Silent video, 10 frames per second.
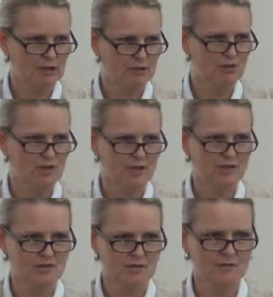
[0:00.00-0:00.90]

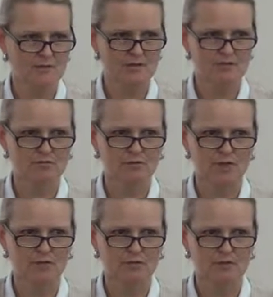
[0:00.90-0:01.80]
negotiations over this new
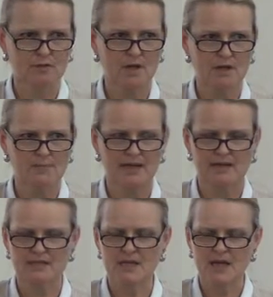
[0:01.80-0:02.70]
global
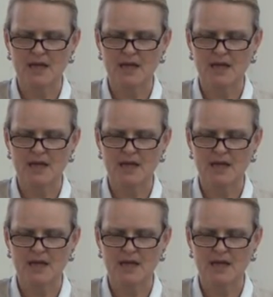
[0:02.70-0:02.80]
compact,